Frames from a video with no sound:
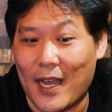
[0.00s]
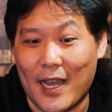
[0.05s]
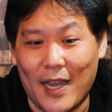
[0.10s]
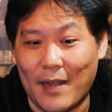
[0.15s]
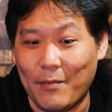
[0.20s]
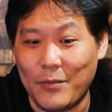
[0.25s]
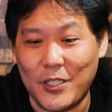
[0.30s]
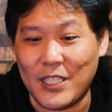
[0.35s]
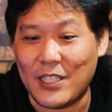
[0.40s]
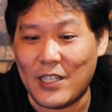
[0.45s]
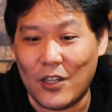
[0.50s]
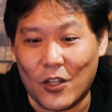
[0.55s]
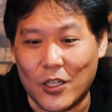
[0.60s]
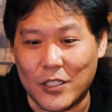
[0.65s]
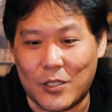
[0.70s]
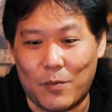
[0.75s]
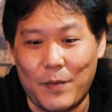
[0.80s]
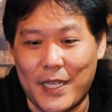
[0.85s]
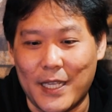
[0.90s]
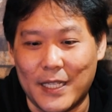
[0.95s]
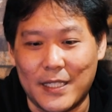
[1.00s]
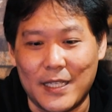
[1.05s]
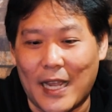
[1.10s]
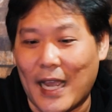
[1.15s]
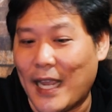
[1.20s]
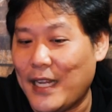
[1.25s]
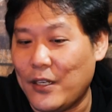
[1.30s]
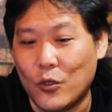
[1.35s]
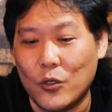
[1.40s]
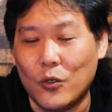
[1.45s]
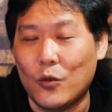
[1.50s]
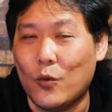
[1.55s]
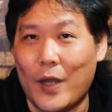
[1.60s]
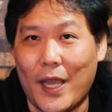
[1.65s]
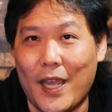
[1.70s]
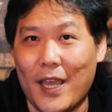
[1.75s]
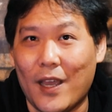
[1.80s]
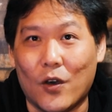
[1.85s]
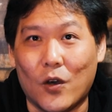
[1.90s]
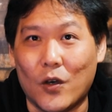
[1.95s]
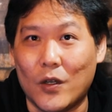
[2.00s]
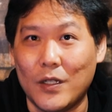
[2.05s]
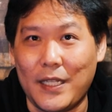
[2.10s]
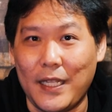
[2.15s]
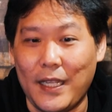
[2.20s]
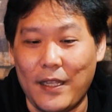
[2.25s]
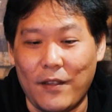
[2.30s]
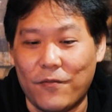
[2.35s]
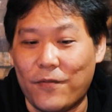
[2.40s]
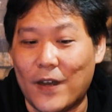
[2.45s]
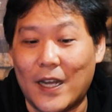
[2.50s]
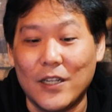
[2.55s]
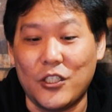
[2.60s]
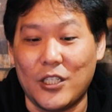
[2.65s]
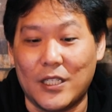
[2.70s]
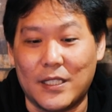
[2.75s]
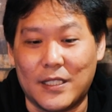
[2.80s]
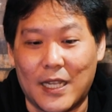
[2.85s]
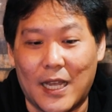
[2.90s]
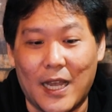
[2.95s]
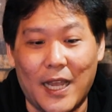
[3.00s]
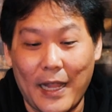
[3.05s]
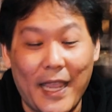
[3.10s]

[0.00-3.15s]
I'm just lost because I don't know where all the functions are.